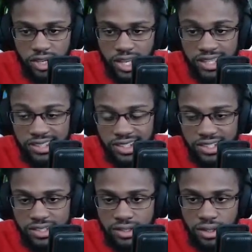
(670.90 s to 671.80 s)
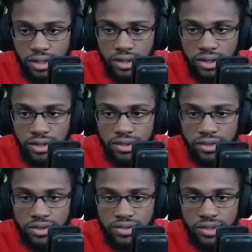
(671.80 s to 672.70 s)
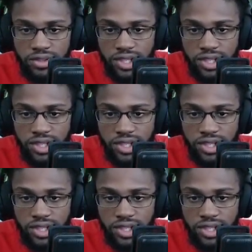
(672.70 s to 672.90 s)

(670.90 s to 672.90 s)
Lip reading: at least. So